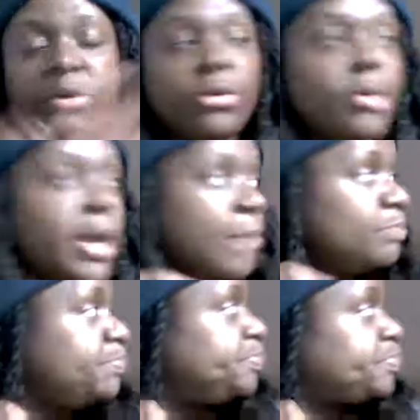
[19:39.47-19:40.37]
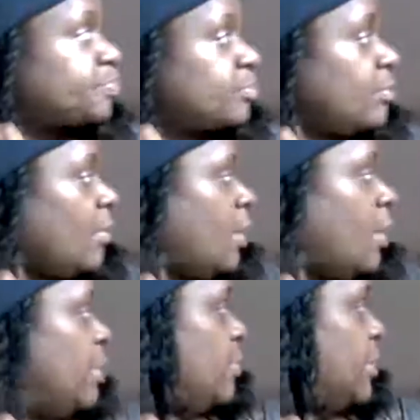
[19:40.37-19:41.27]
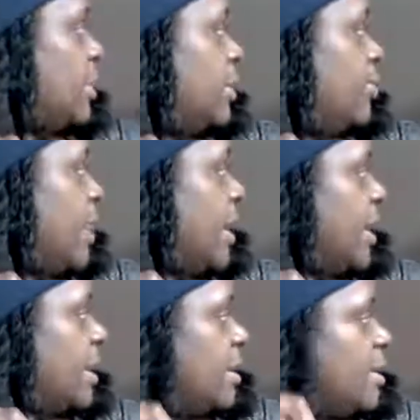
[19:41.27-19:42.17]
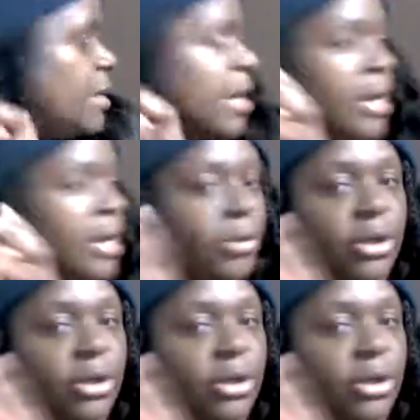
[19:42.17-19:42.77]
that. I'm going to go bake and I'm going to go